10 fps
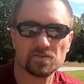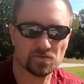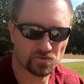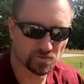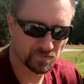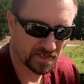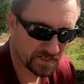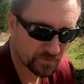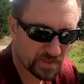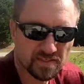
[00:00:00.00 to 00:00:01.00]
to my
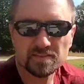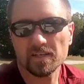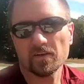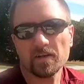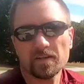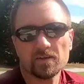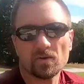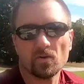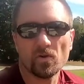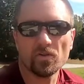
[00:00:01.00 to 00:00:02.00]
D-rings that are out
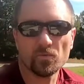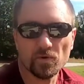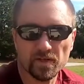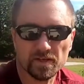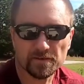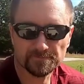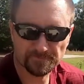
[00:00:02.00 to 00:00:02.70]
here on the rig.